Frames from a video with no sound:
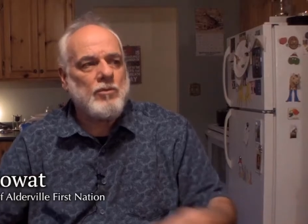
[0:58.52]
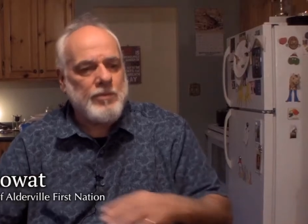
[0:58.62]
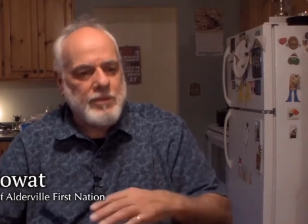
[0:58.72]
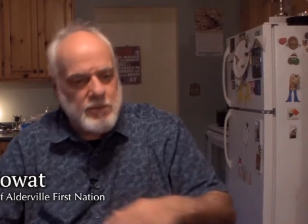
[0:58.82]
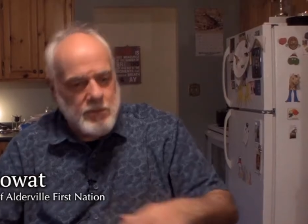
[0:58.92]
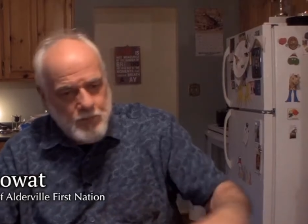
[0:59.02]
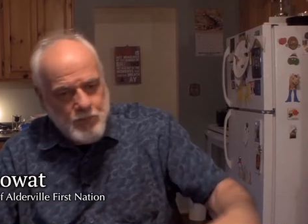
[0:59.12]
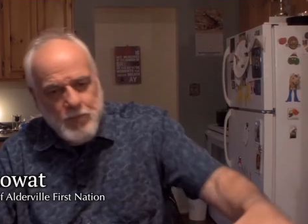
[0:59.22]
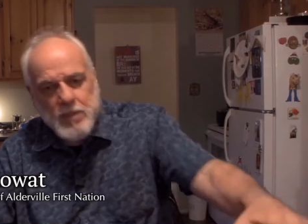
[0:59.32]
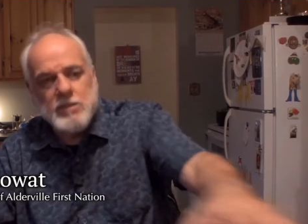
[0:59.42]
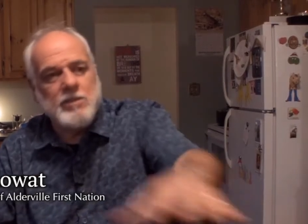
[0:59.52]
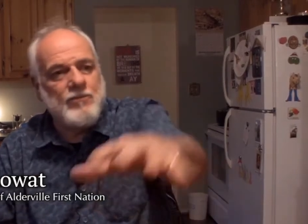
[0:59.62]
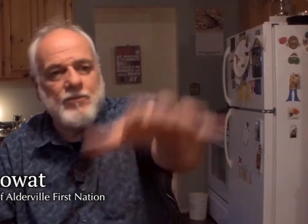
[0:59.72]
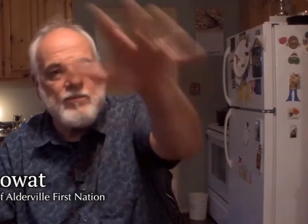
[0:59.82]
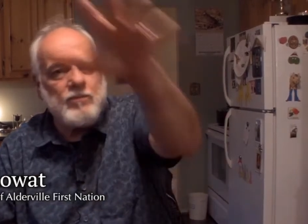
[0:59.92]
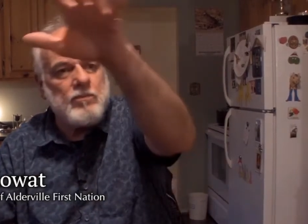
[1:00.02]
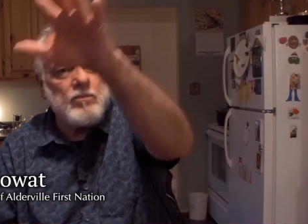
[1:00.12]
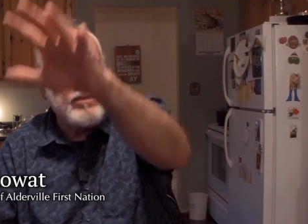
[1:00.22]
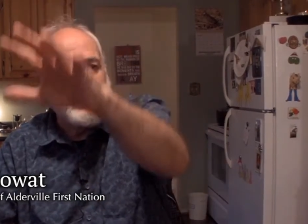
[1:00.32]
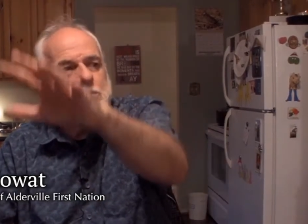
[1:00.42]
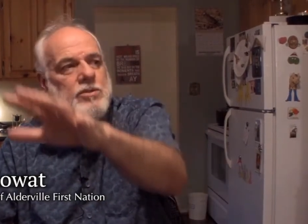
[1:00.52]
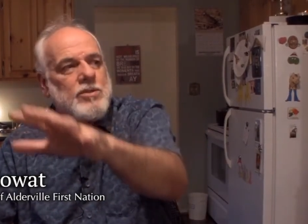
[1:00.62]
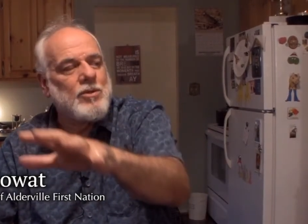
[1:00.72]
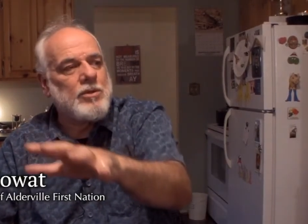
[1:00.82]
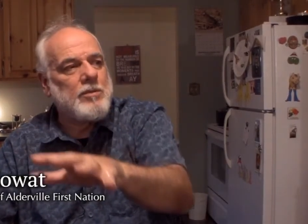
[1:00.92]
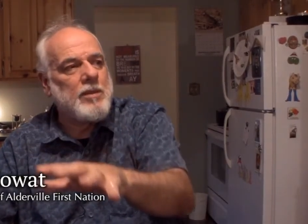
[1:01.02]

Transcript: over this piece of eastern North